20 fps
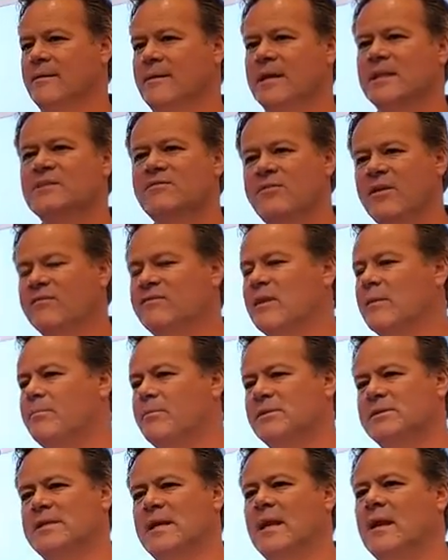That's
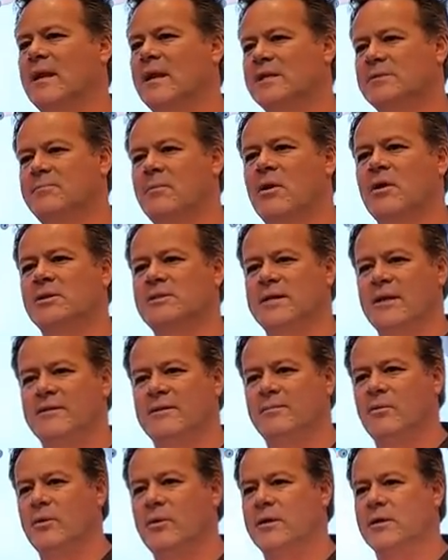50% less parts you have
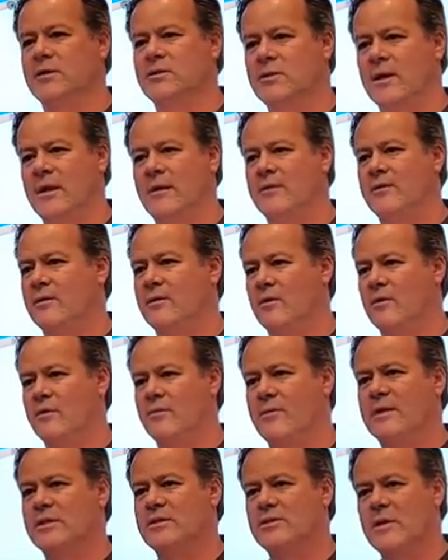to put in your trailer to go to the
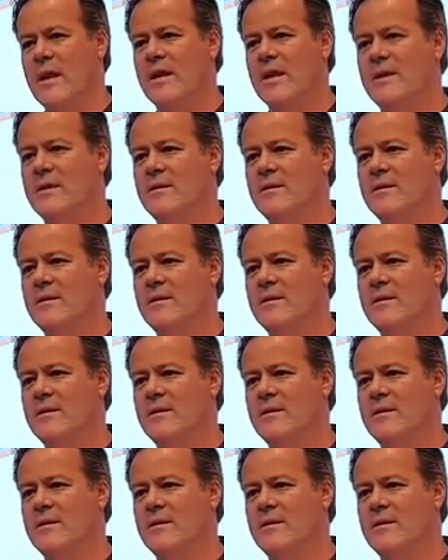racetrack.